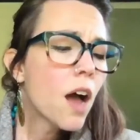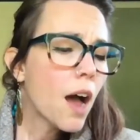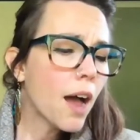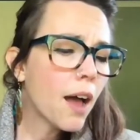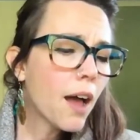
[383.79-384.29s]

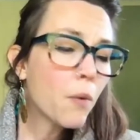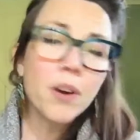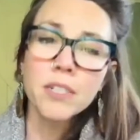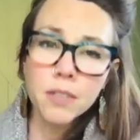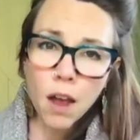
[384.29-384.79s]
I
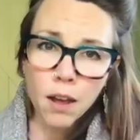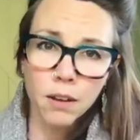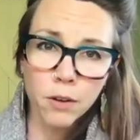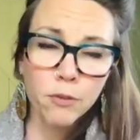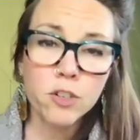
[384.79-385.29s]
want to talk
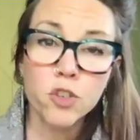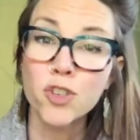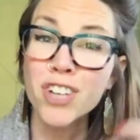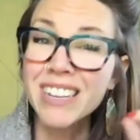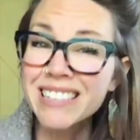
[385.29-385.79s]
for
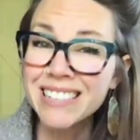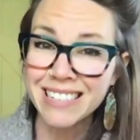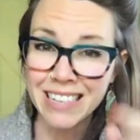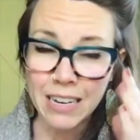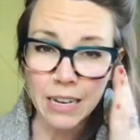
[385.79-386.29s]
just a
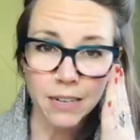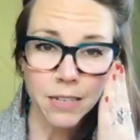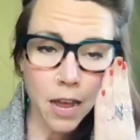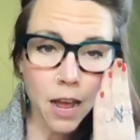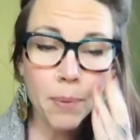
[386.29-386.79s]
second
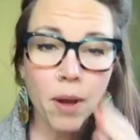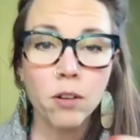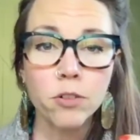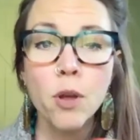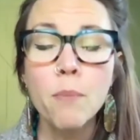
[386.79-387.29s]

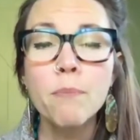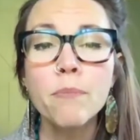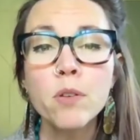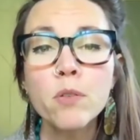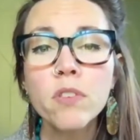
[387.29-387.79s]
about
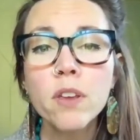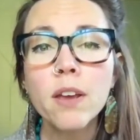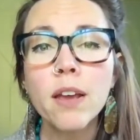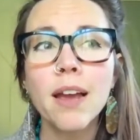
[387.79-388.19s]
music